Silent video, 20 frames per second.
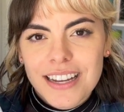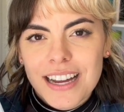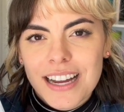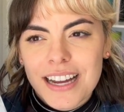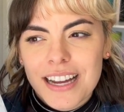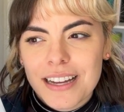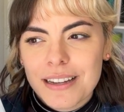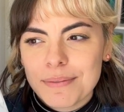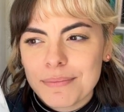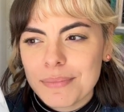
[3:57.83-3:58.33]

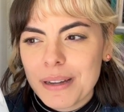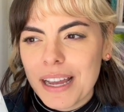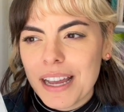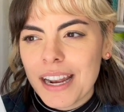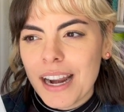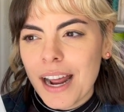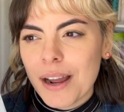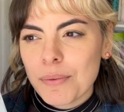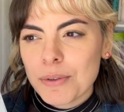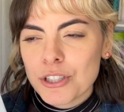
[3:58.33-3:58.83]

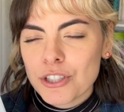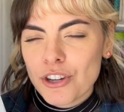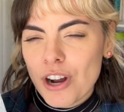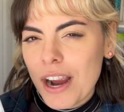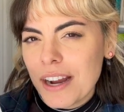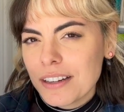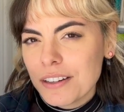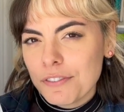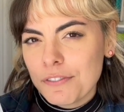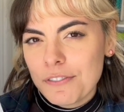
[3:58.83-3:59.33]
And I was
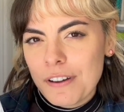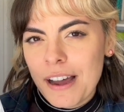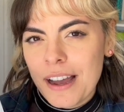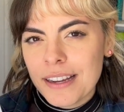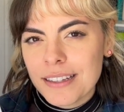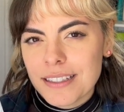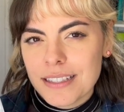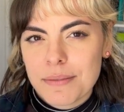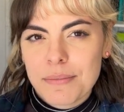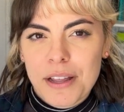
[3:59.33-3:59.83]
trying to
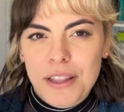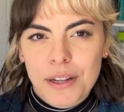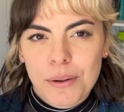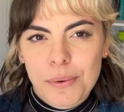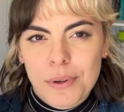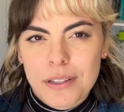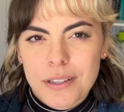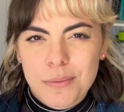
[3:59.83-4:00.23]
find some other ones,